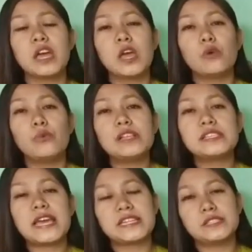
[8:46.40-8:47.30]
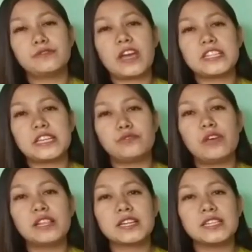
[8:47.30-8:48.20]
well satisfied and
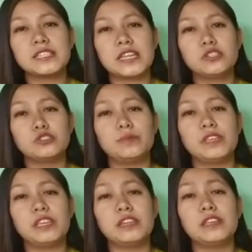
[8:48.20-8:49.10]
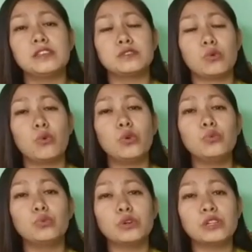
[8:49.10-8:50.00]
well content to be in his own
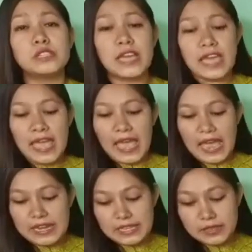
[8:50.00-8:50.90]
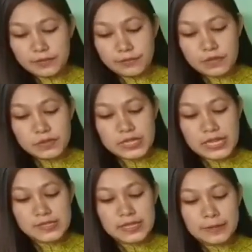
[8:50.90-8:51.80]
world. And in the fifth
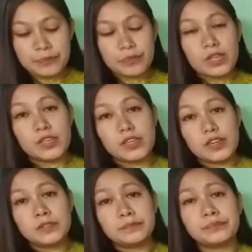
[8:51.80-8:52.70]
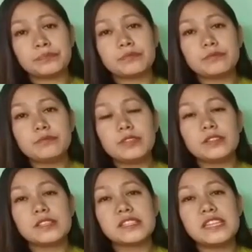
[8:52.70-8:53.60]
stanza, here
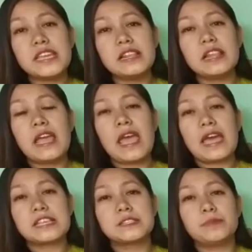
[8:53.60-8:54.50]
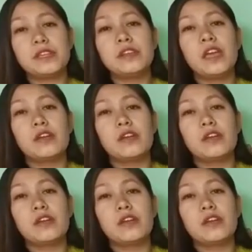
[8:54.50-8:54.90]
the snail has been